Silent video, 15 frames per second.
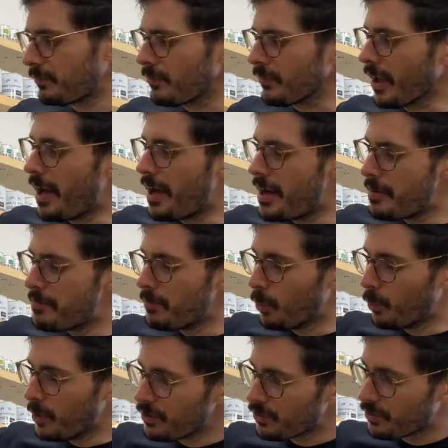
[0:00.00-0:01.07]

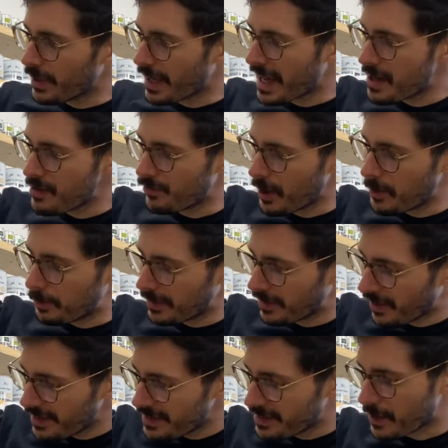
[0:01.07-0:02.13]
Once you have
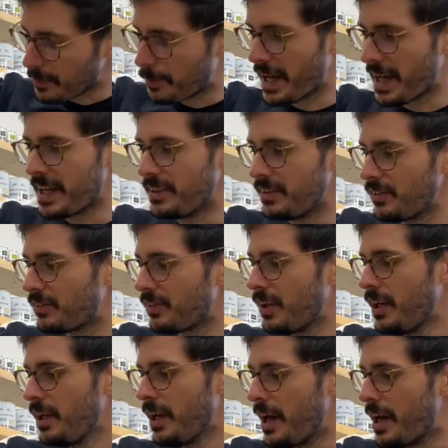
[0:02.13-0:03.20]
applied the paints,
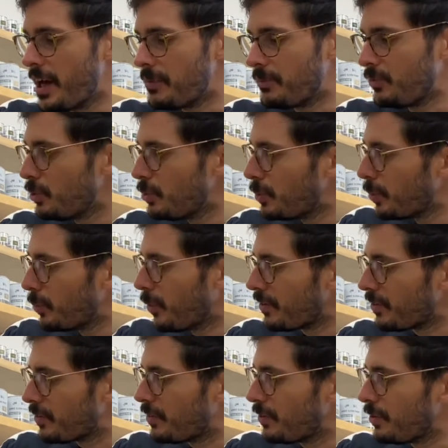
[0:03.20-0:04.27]
you will
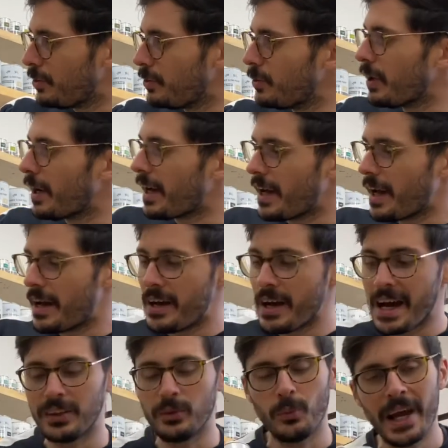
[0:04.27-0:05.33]
want to
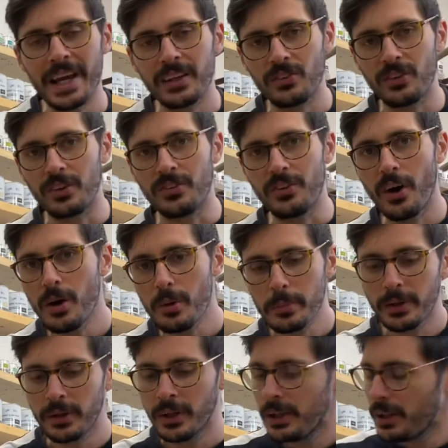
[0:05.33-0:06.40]
add a wax on top.